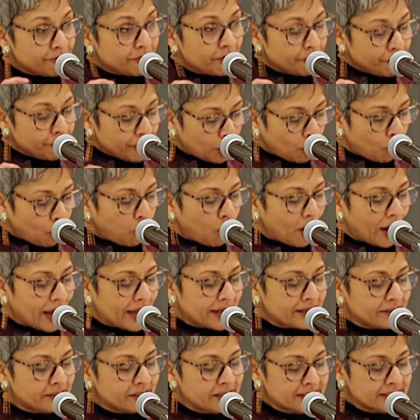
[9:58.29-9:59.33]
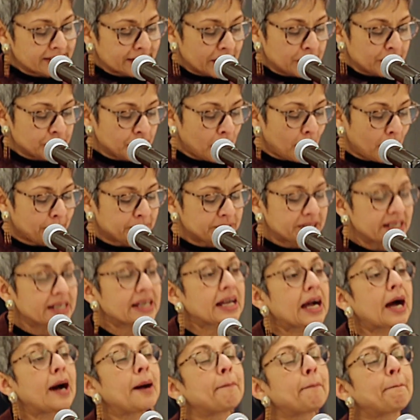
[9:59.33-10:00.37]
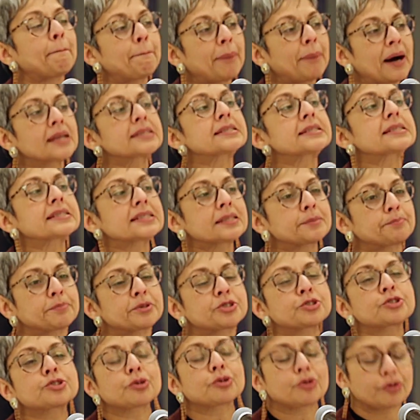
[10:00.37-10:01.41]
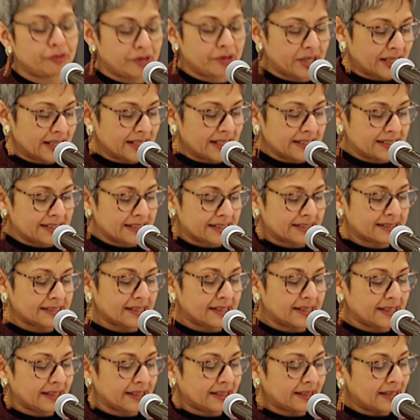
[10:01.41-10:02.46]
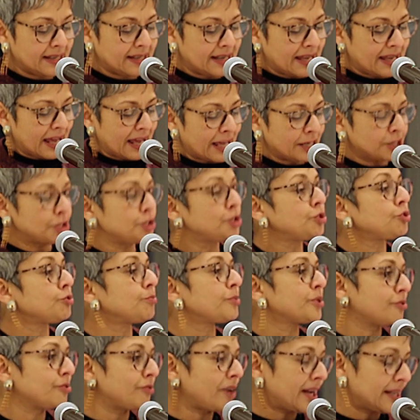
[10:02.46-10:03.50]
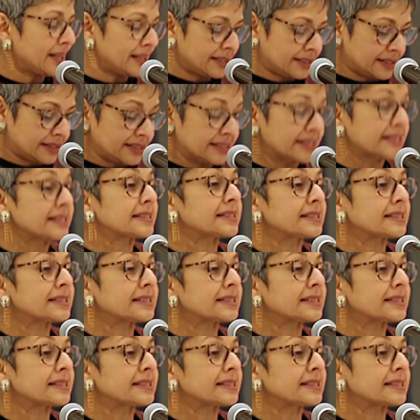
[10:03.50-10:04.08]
requires adopting a participatory design and human rights